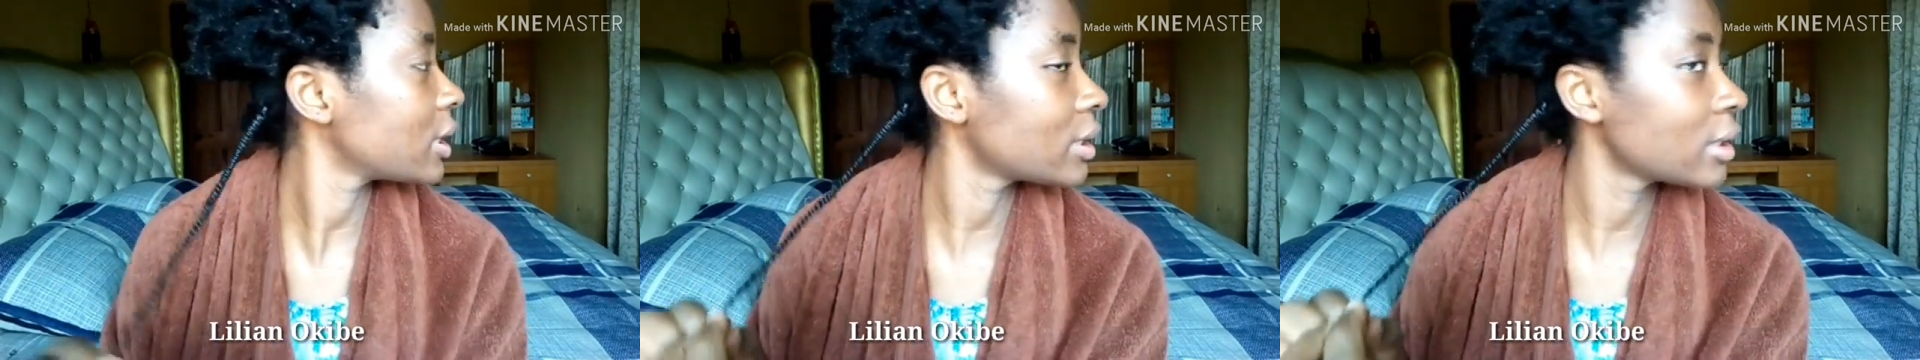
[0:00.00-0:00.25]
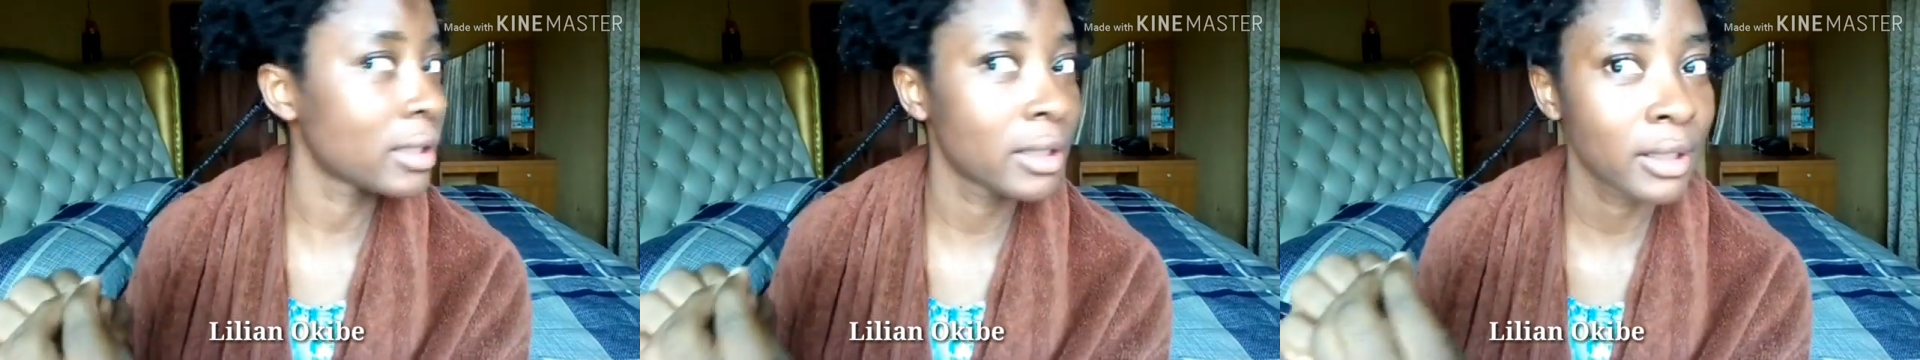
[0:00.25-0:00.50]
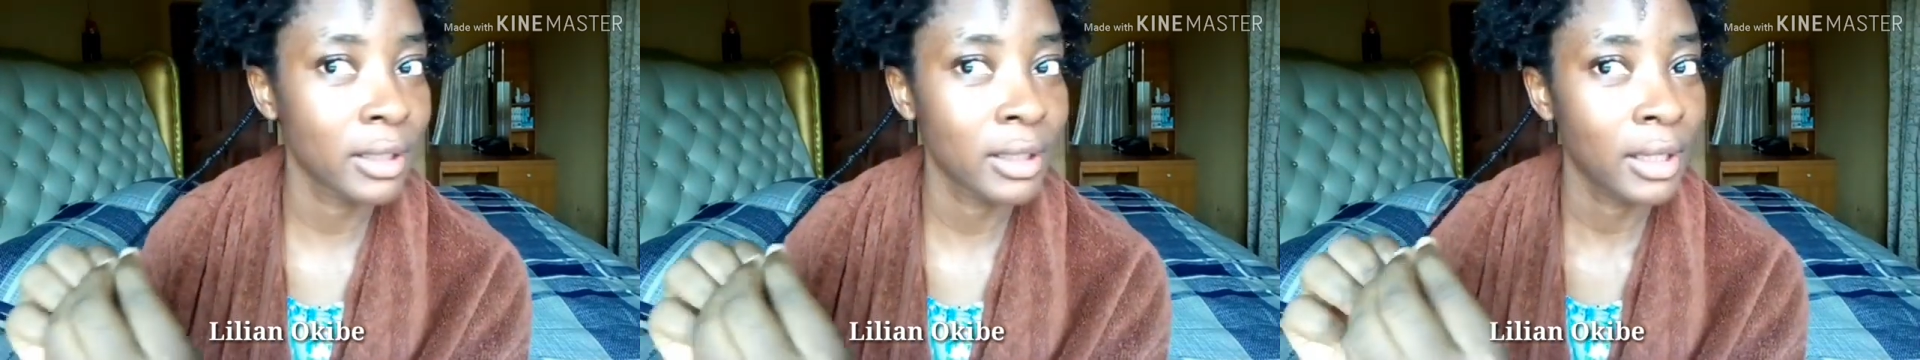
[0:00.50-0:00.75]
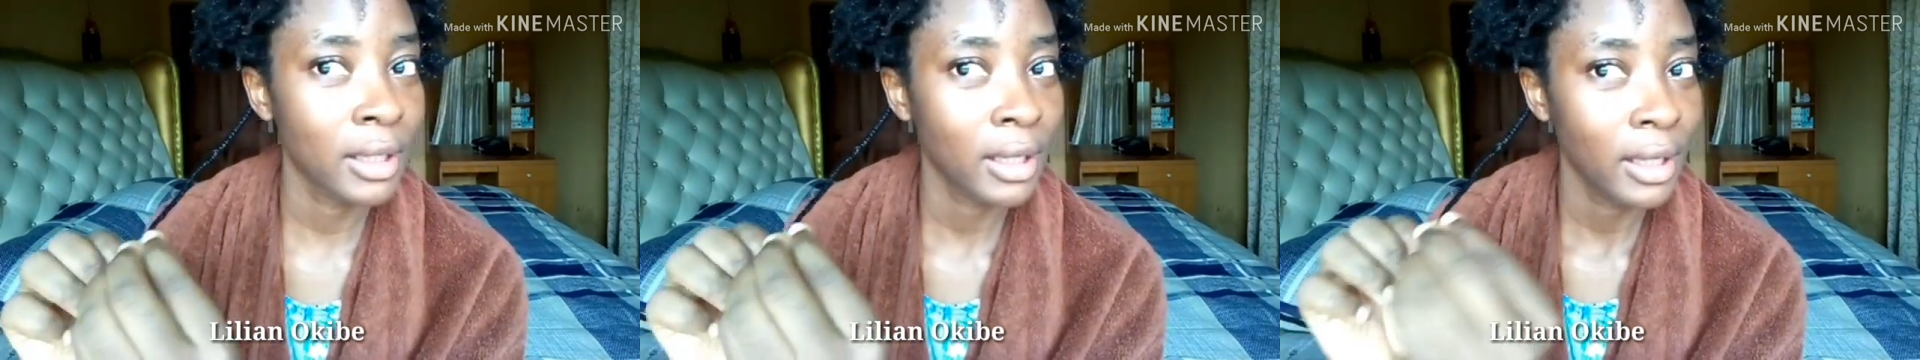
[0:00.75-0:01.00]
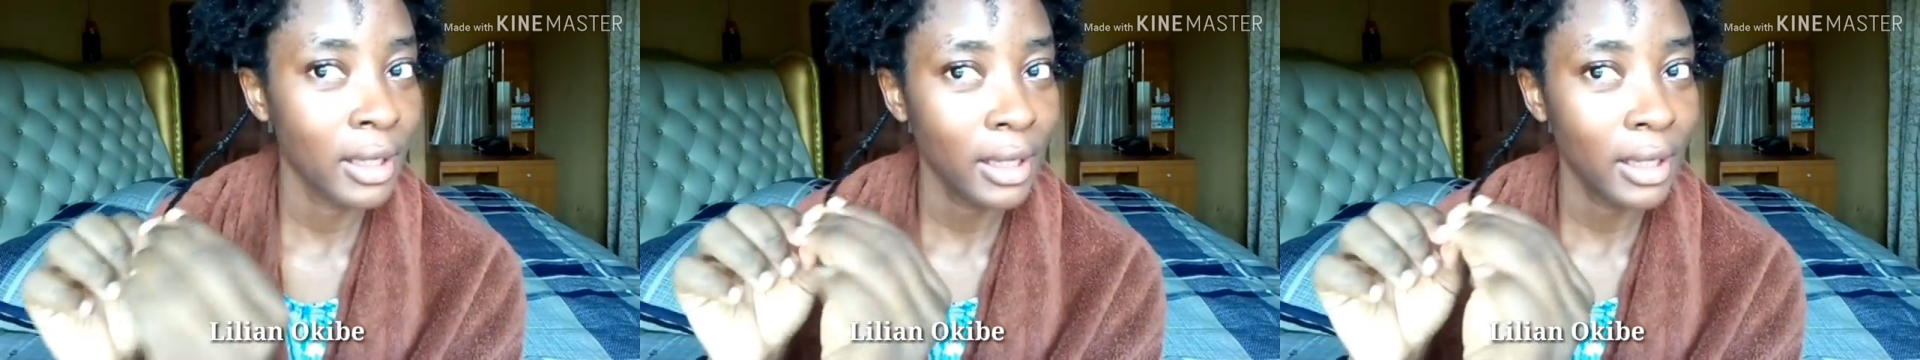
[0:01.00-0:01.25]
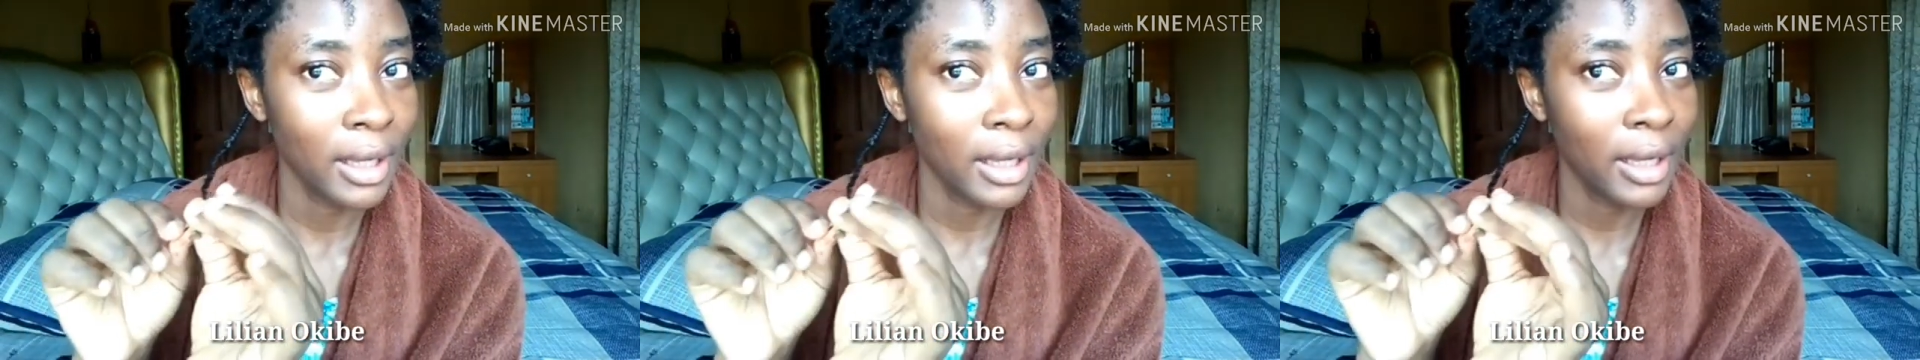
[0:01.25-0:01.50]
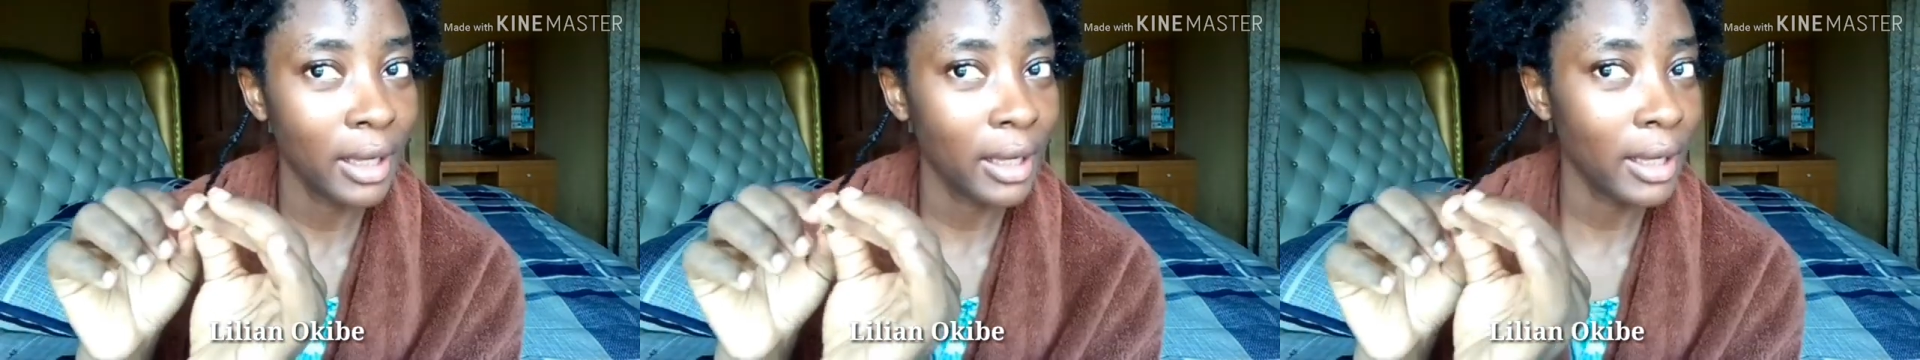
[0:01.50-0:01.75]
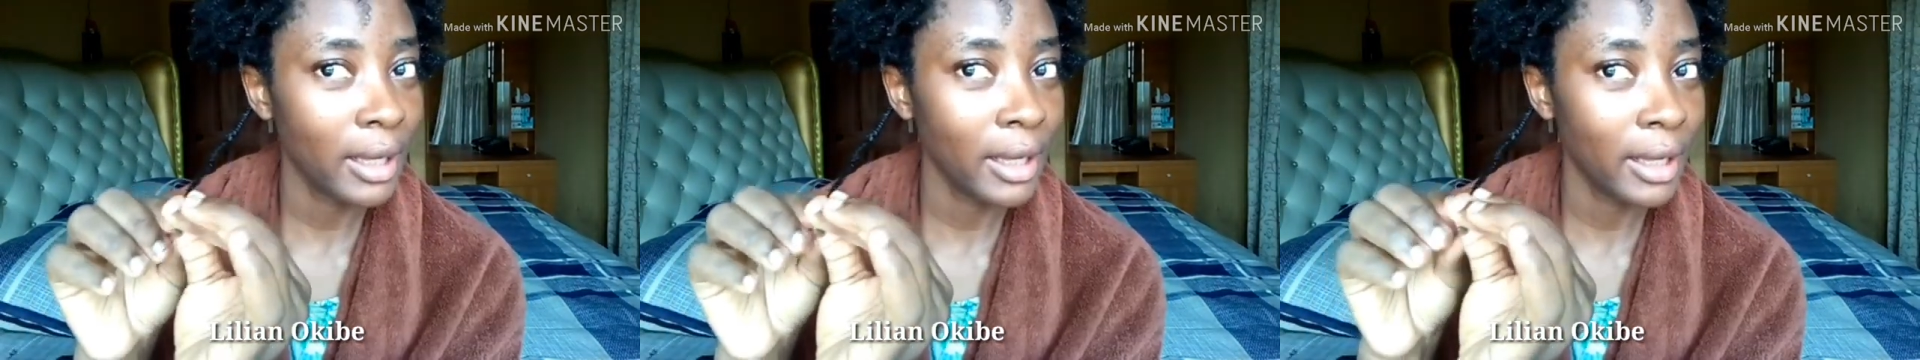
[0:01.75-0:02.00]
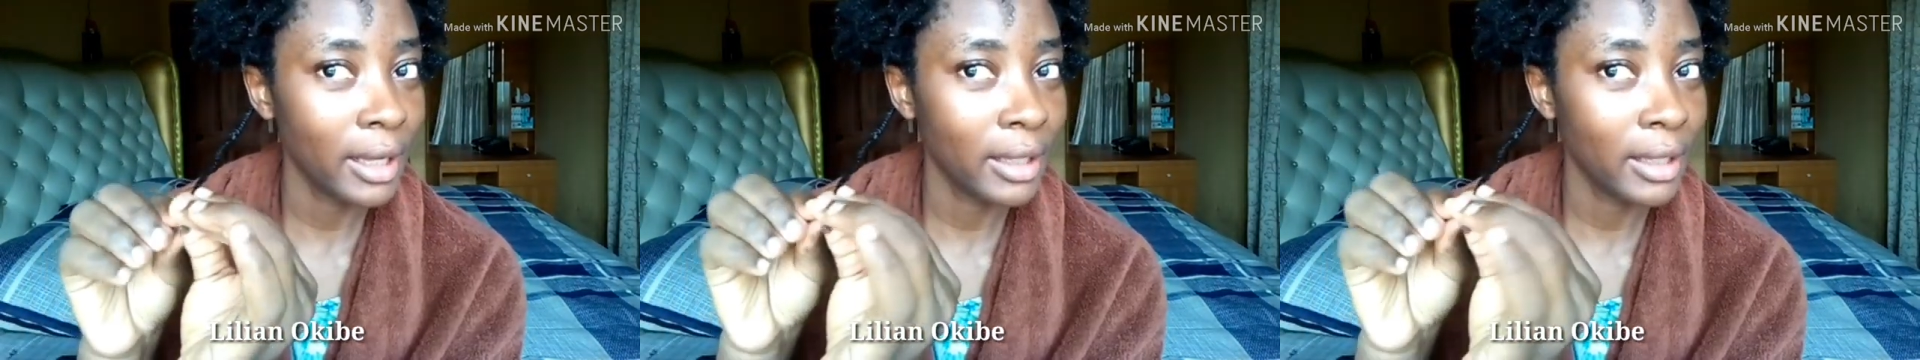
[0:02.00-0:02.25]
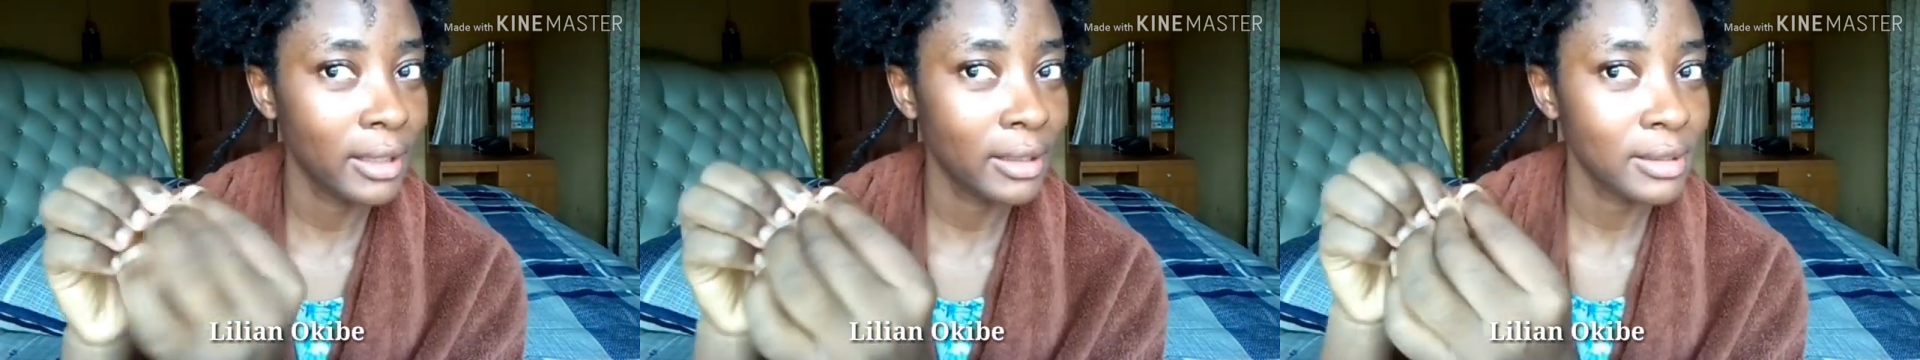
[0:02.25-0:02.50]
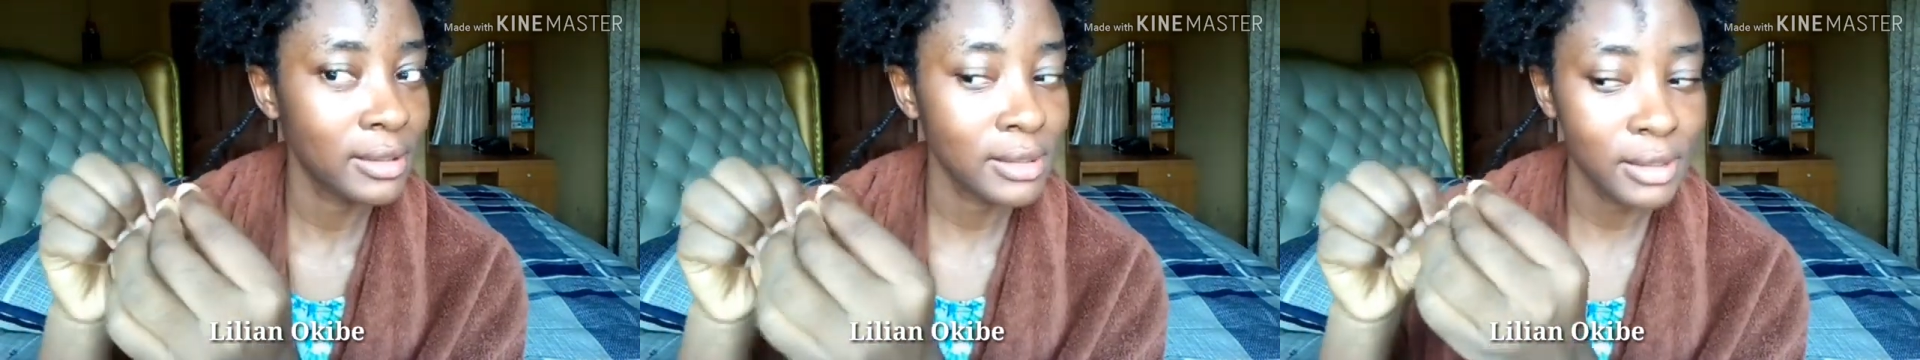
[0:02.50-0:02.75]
Then I